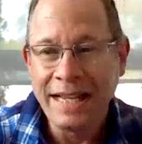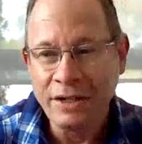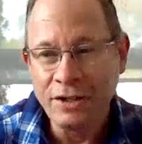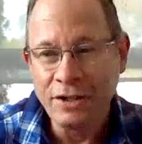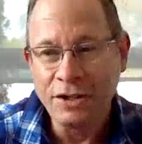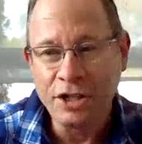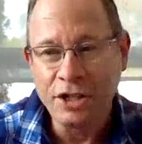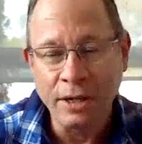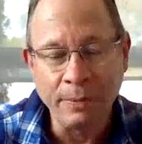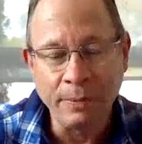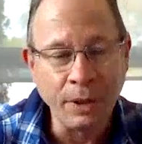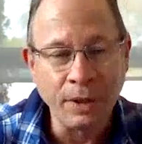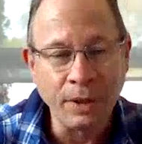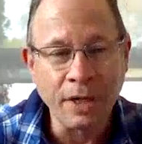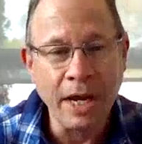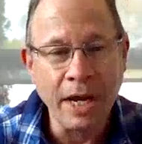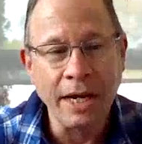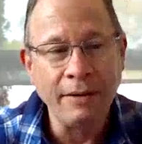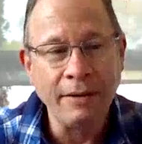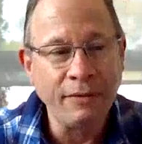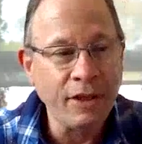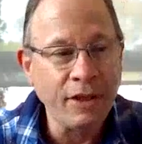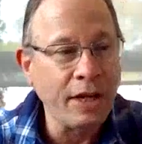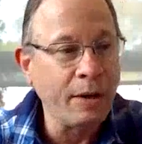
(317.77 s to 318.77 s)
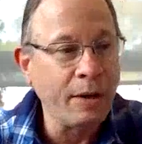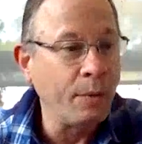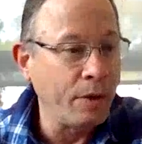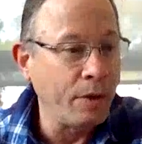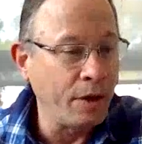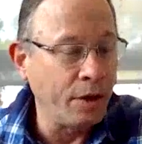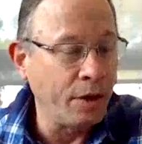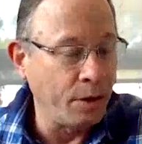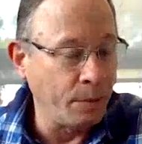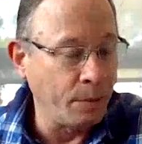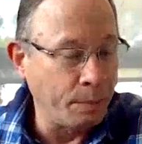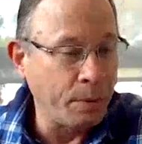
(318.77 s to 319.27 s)
It's a similar kind of thing
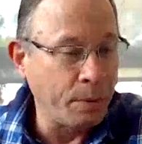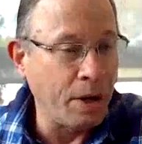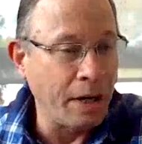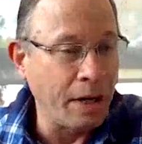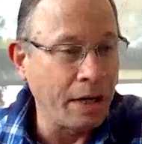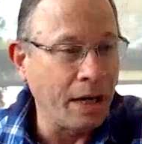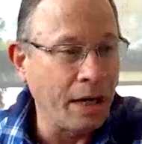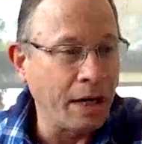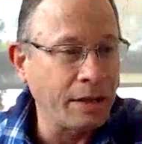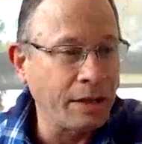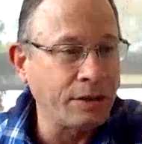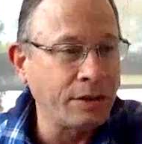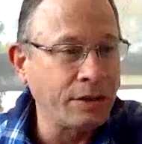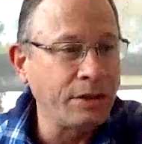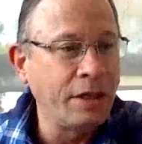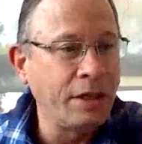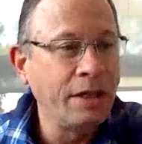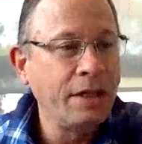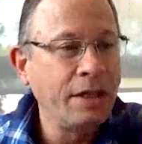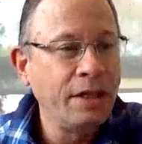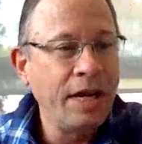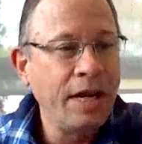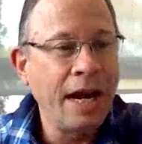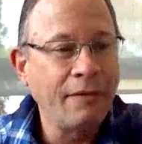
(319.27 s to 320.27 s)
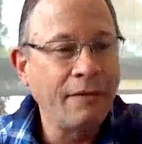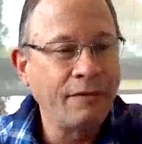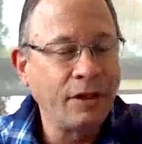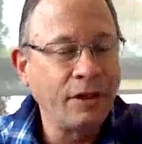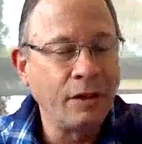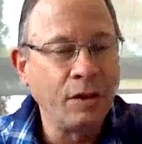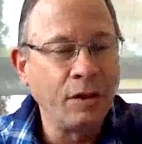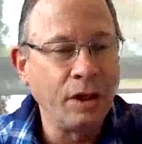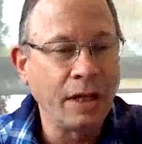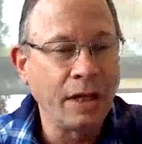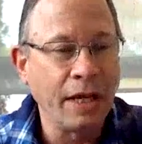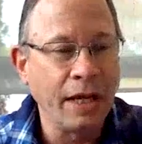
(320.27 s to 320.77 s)
with other products. You have
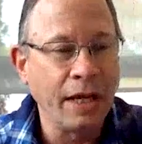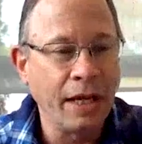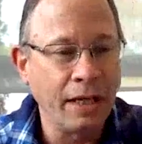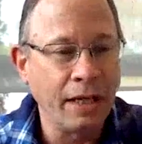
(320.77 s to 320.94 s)
to look